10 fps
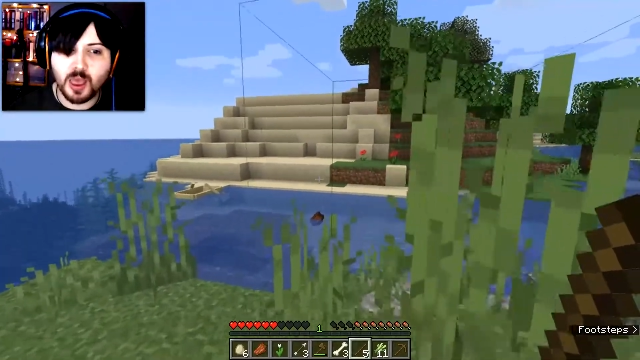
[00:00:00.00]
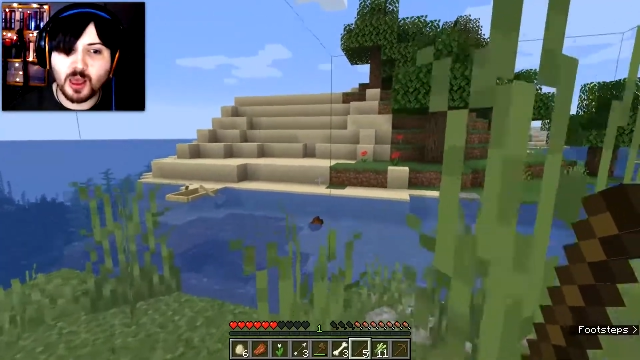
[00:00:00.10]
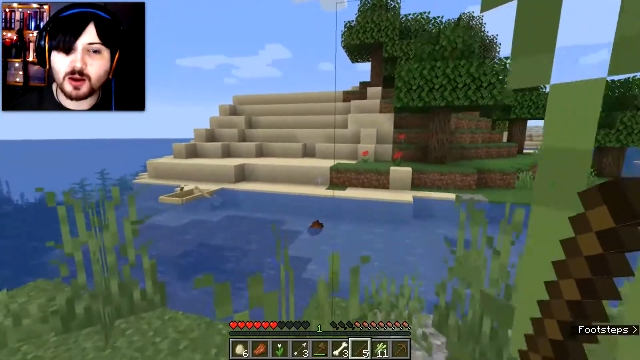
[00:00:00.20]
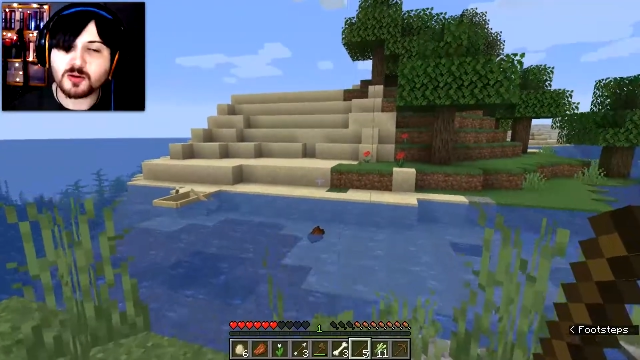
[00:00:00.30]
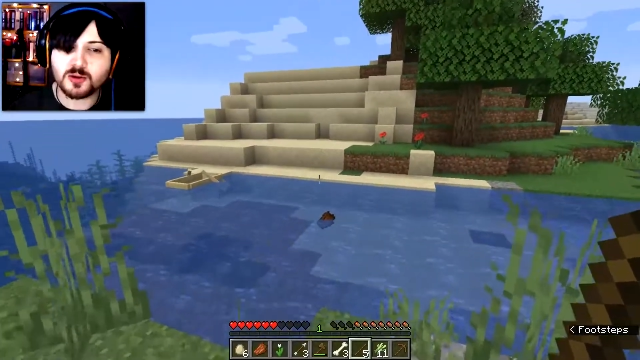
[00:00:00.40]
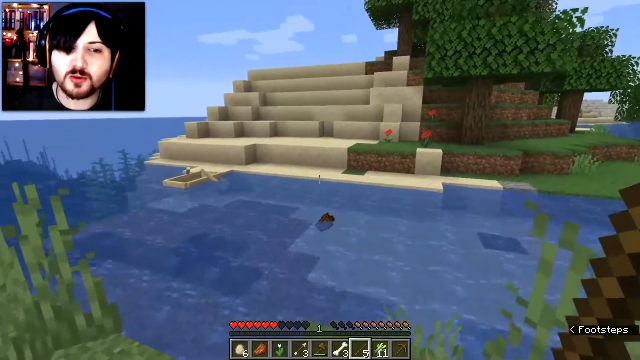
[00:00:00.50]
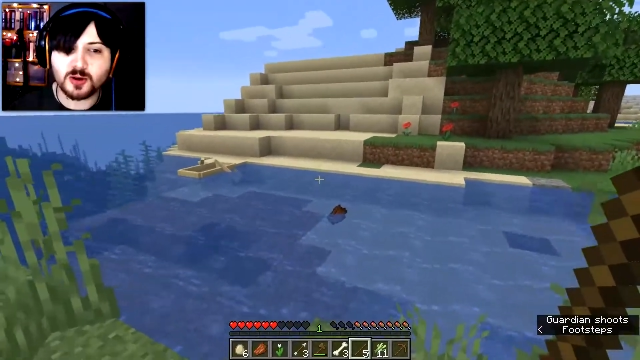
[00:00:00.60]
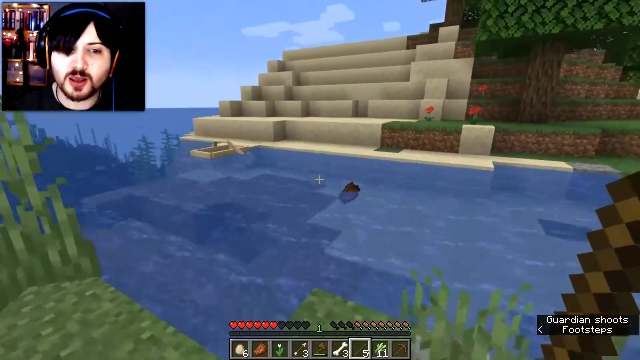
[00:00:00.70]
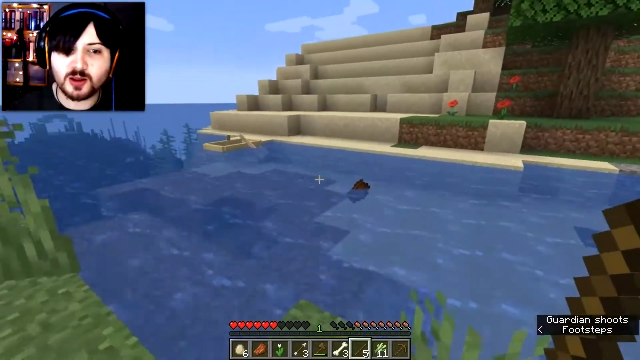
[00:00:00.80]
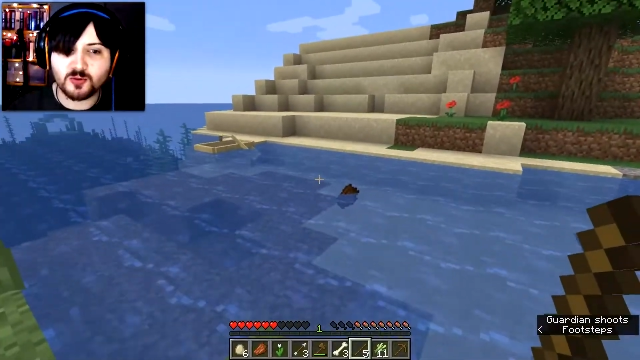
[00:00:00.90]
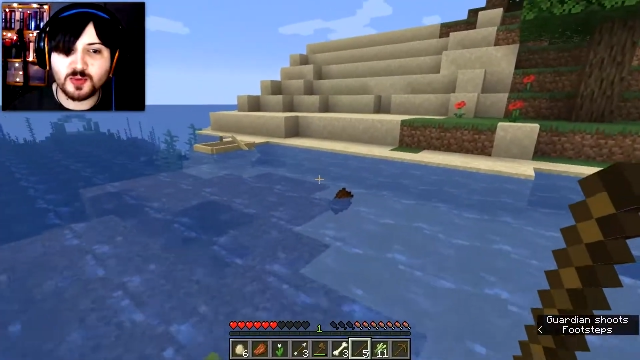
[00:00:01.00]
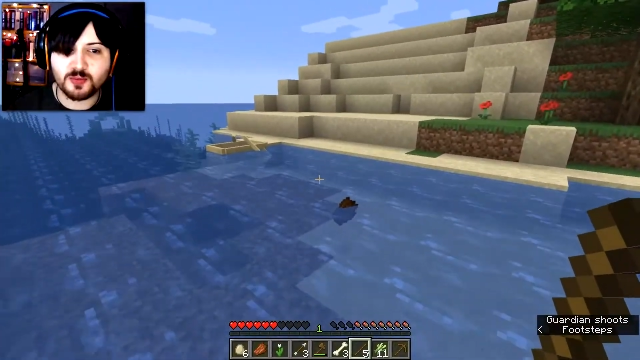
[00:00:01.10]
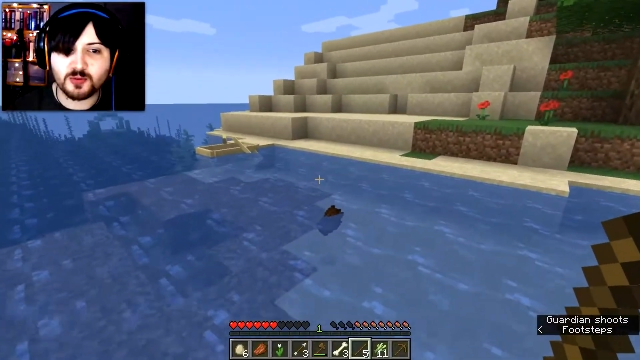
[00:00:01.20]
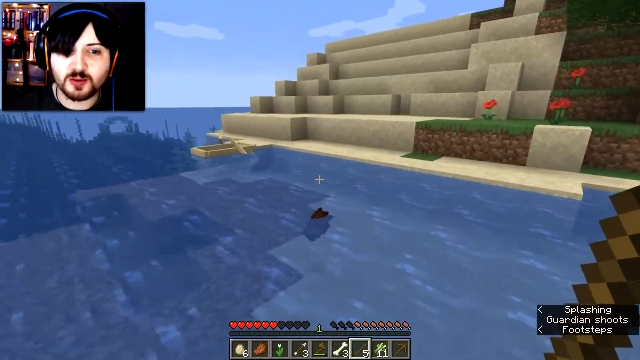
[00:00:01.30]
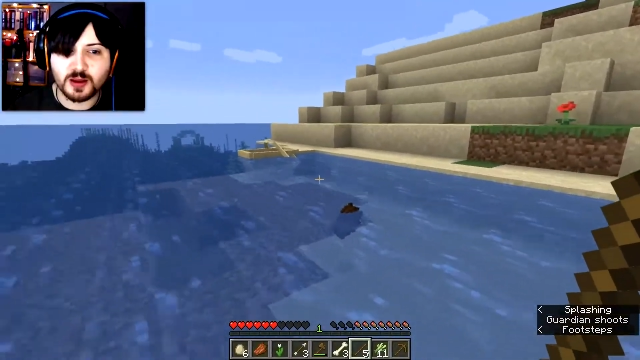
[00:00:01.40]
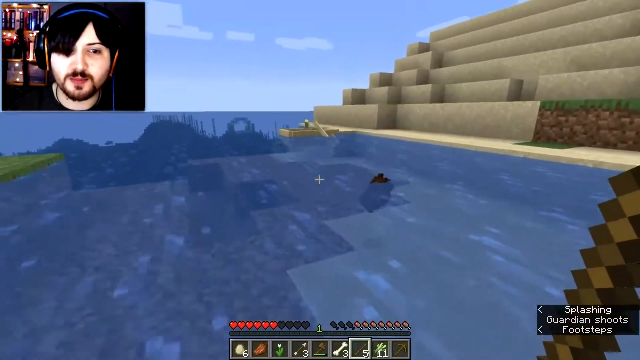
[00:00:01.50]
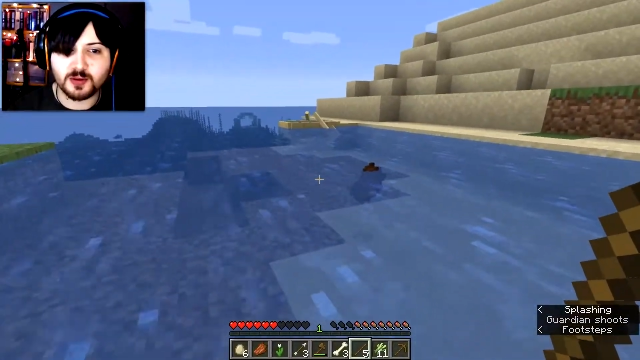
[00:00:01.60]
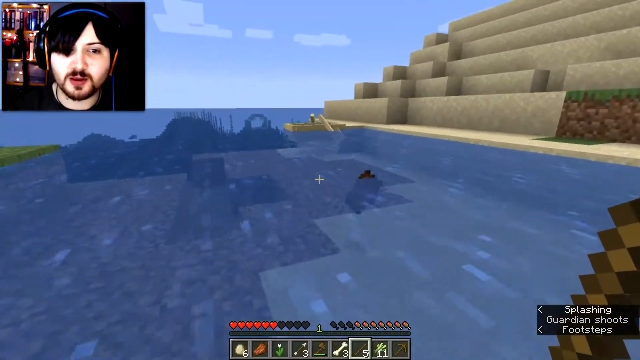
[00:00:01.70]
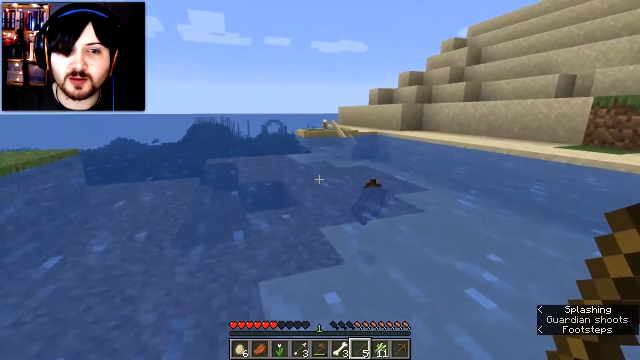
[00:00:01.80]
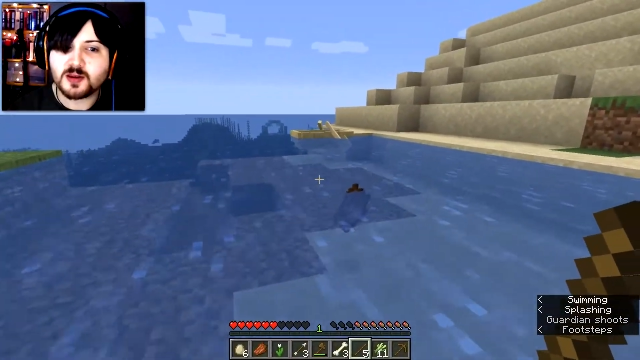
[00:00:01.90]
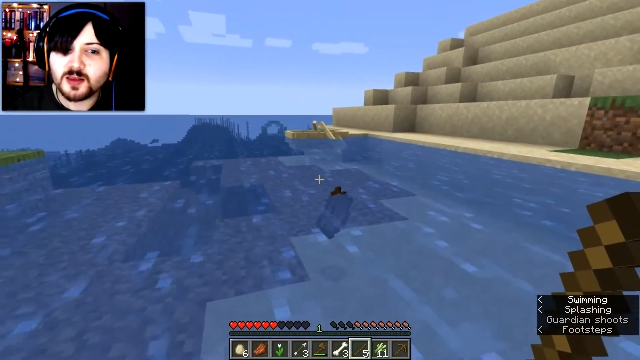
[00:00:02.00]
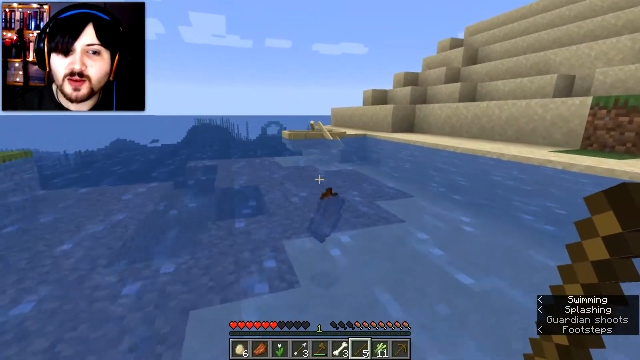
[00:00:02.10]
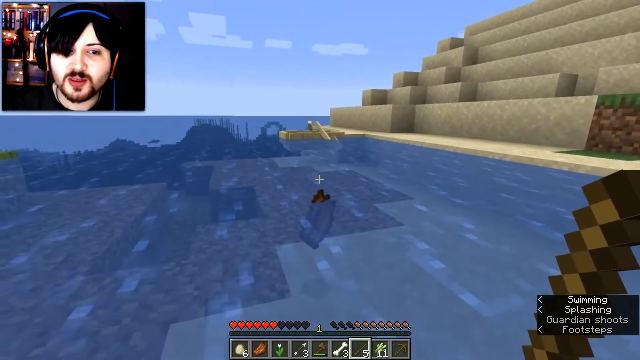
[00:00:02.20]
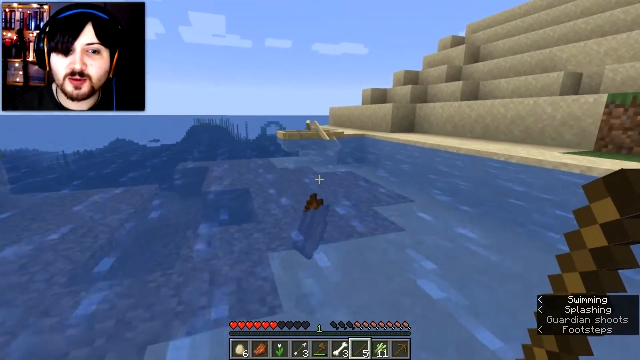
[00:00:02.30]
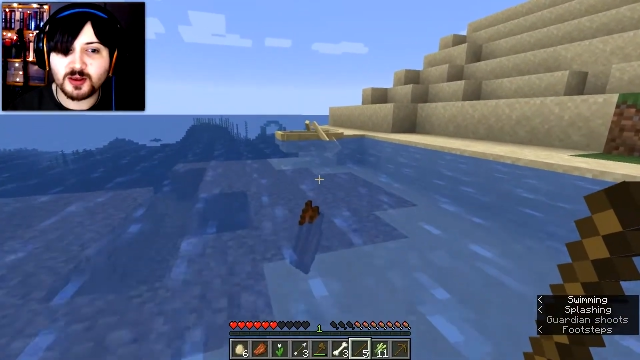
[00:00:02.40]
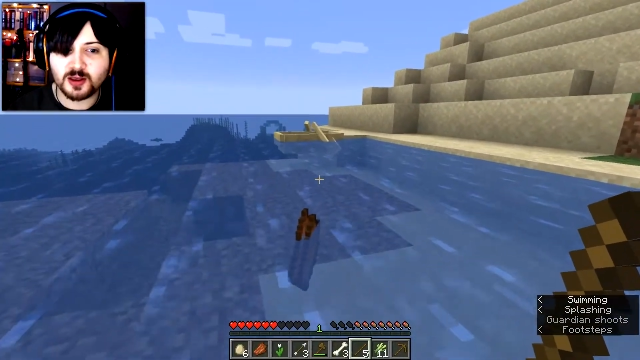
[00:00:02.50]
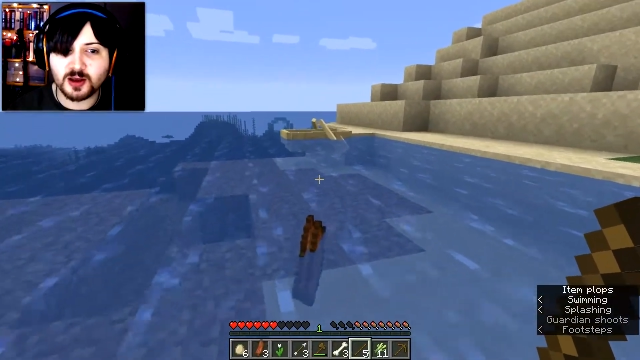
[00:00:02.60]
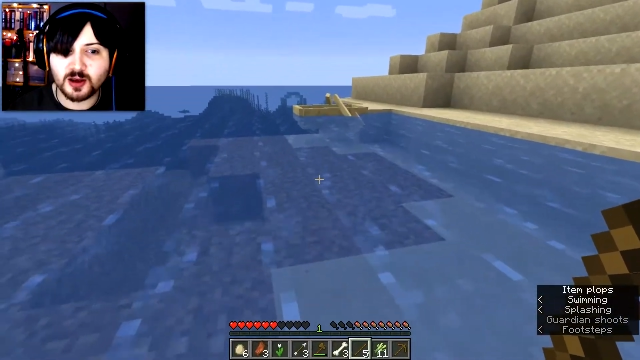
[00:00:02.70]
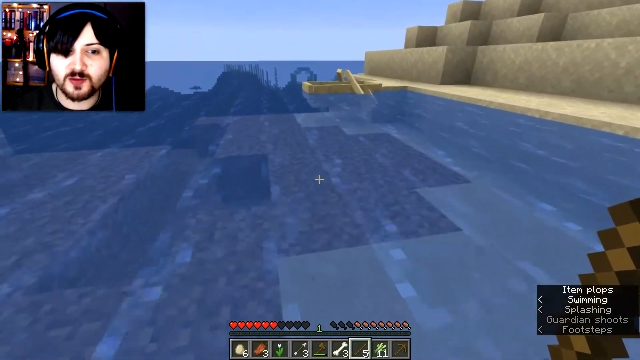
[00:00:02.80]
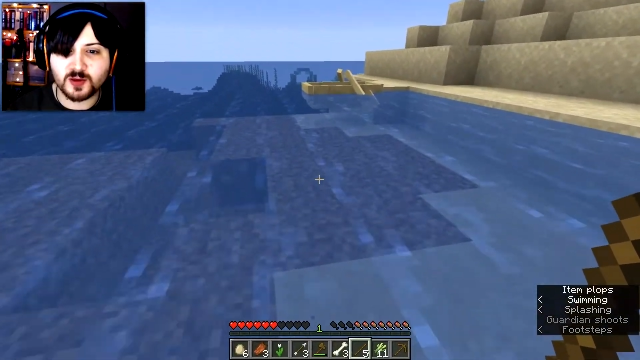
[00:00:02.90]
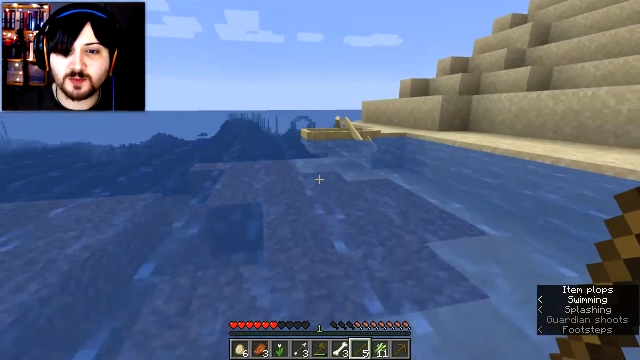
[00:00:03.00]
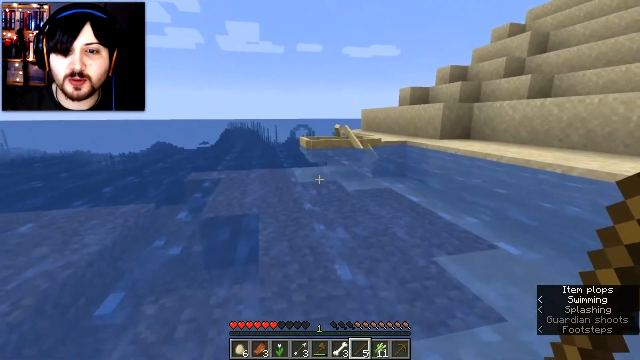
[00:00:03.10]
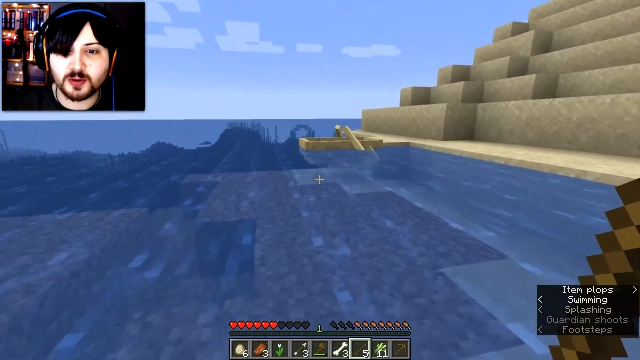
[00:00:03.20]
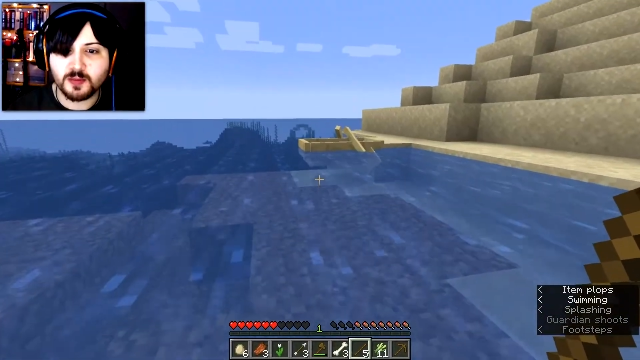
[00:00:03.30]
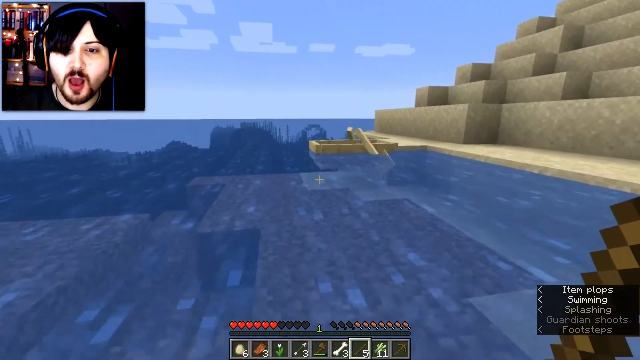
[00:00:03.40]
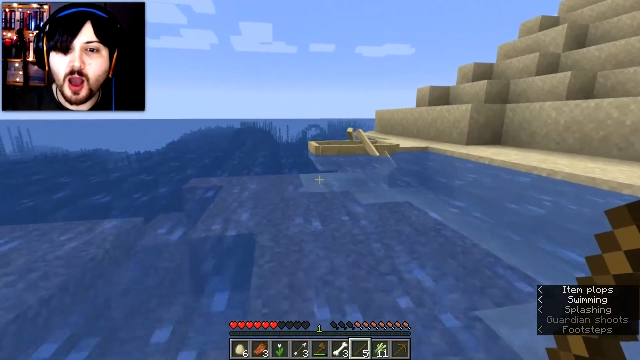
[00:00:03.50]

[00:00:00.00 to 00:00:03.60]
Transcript: And also where I can remember where my boat is, because I think we've done enough exploring.